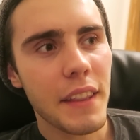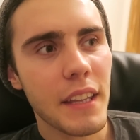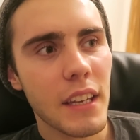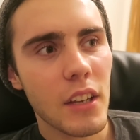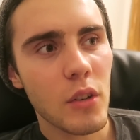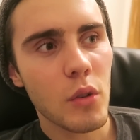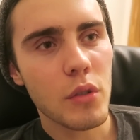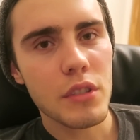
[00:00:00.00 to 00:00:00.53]
then
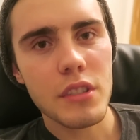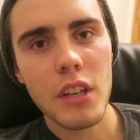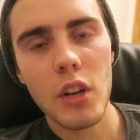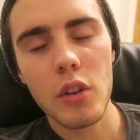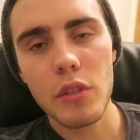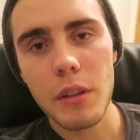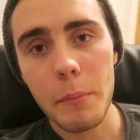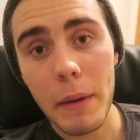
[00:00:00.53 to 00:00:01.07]
I
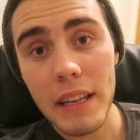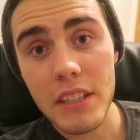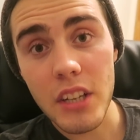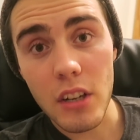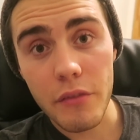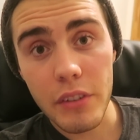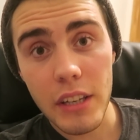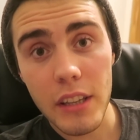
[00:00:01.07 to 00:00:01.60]
also, the main
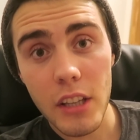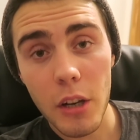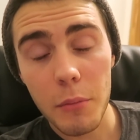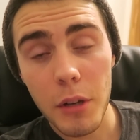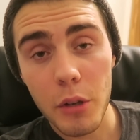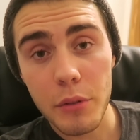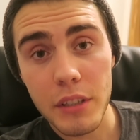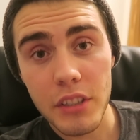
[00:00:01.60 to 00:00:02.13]
channel video that I
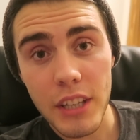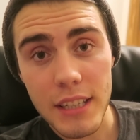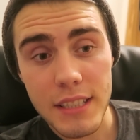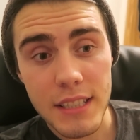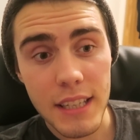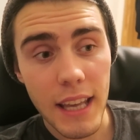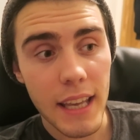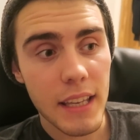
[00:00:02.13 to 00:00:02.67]
uploaded
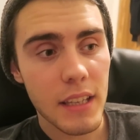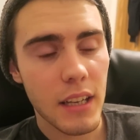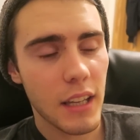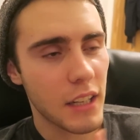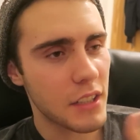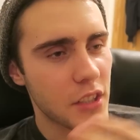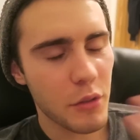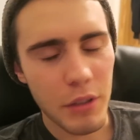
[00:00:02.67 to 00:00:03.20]
yesterday,
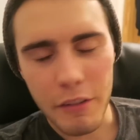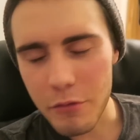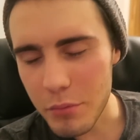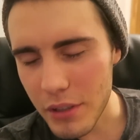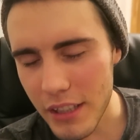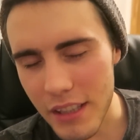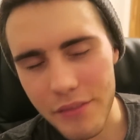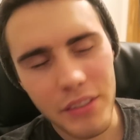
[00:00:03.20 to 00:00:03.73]
and I told
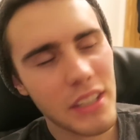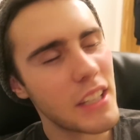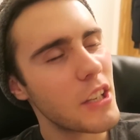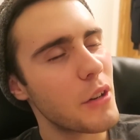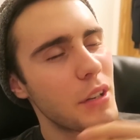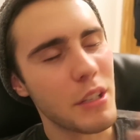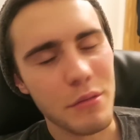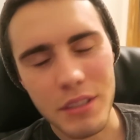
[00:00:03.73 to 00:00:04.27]
everybody in the
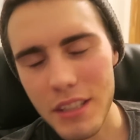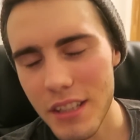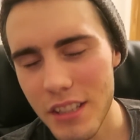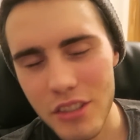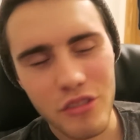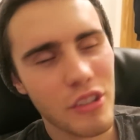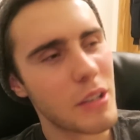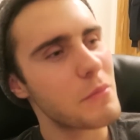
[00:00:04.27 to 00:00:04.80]
video, and it was in the
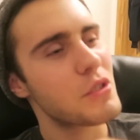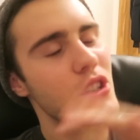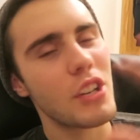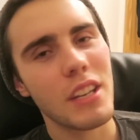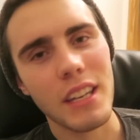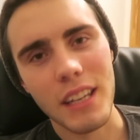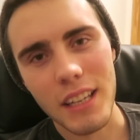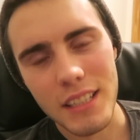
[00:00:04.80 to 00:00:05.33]

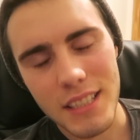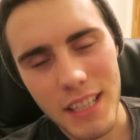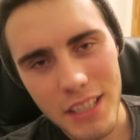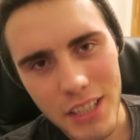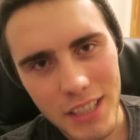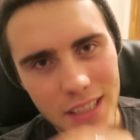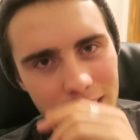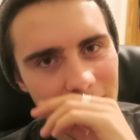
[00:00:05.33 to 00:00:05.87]
description, and I
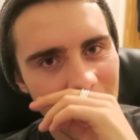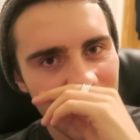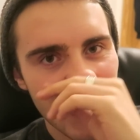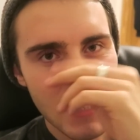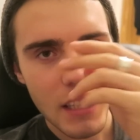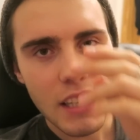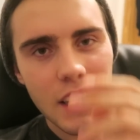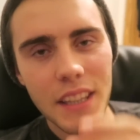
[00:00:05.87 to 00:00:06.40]
said yesterday,